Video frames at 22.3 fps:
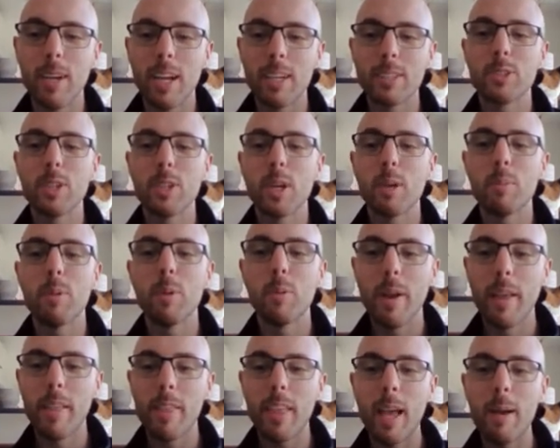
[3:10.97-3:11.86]
trouble
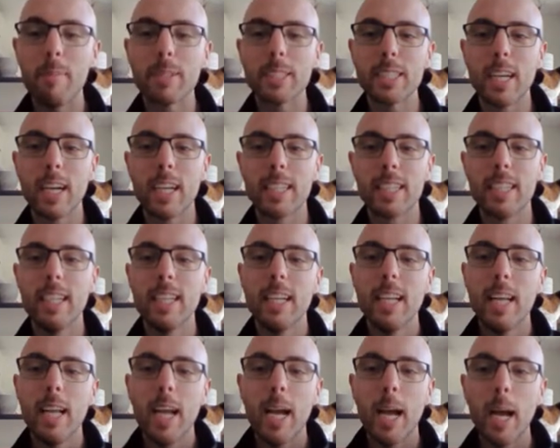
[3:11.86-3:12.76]
with Amazon.
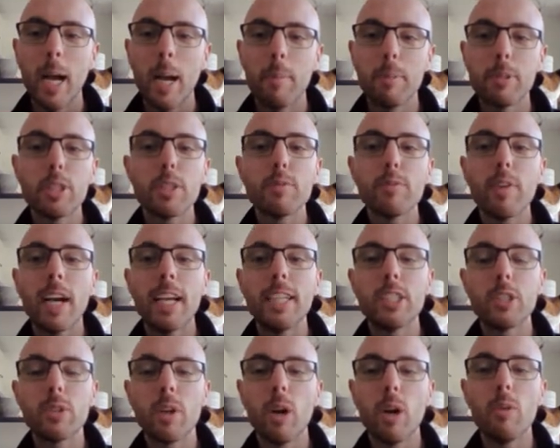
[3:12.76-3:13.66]
But just
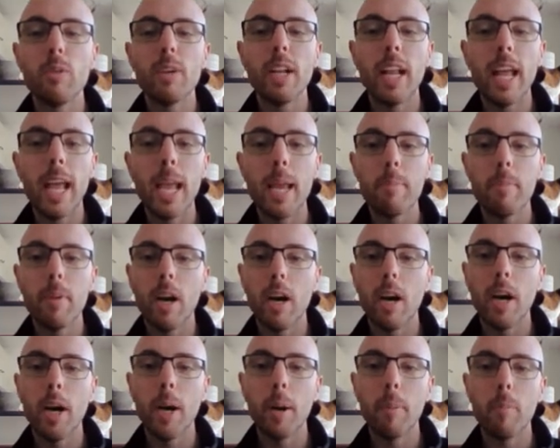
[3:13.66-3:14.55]
find your own name
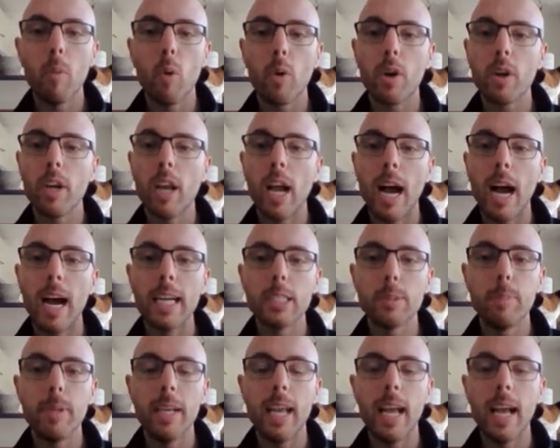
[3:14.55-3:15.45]
or your
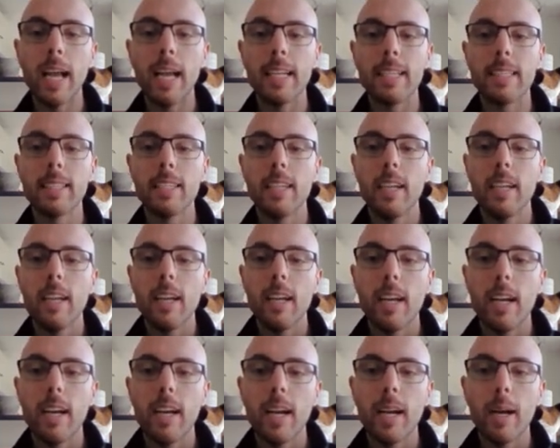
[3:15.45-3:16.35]
ISBN.
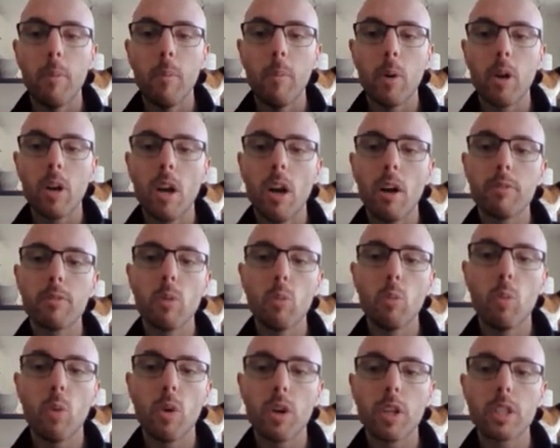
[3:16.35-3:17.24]
What
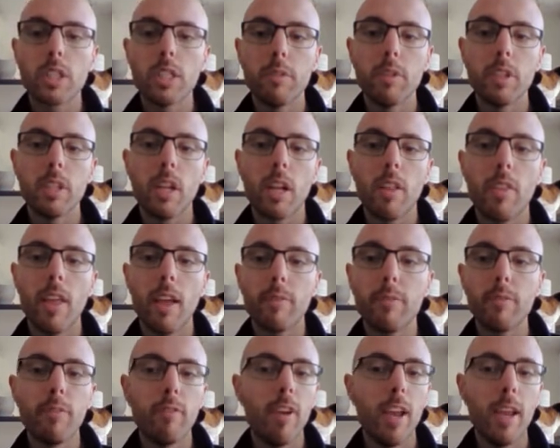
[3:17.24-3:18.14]
often works if you're not
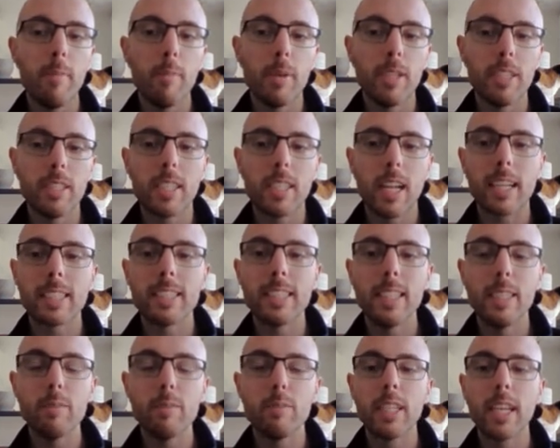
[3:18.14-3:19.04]
that famous like
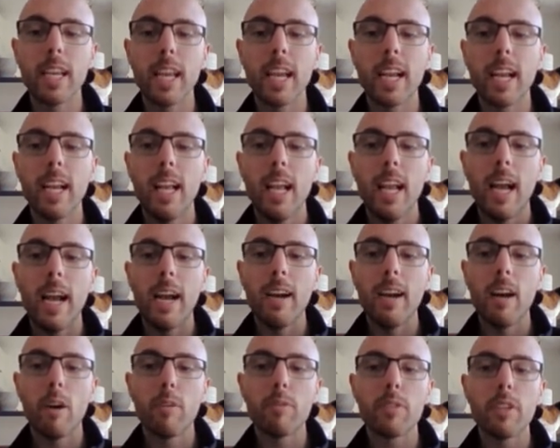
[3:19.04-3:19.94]
Stephen King, I
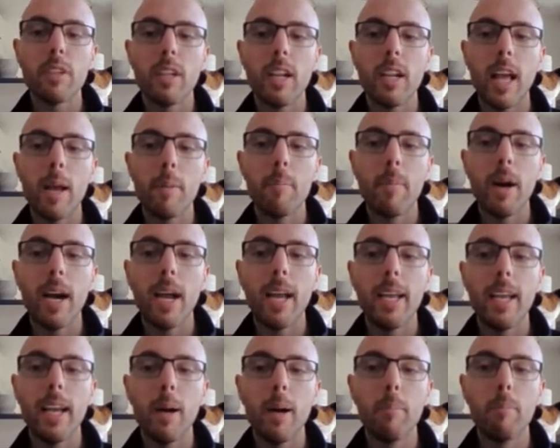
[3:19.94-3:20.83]
often add
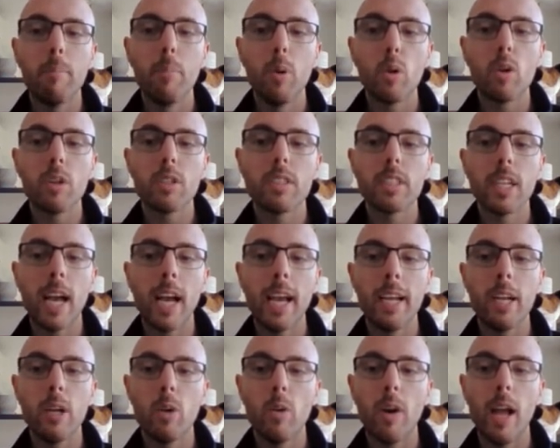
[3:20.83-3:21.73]
my book
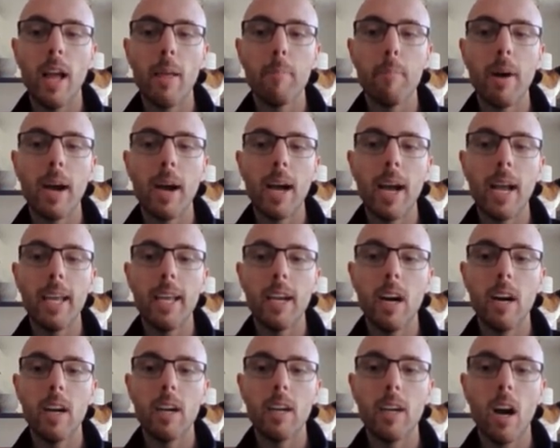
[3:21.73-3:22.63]
title and my
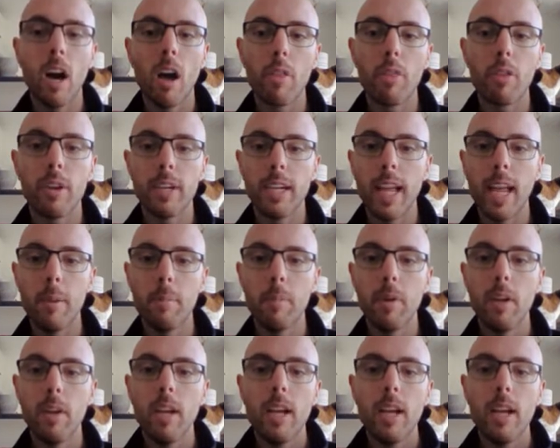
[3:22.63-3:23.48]
author name.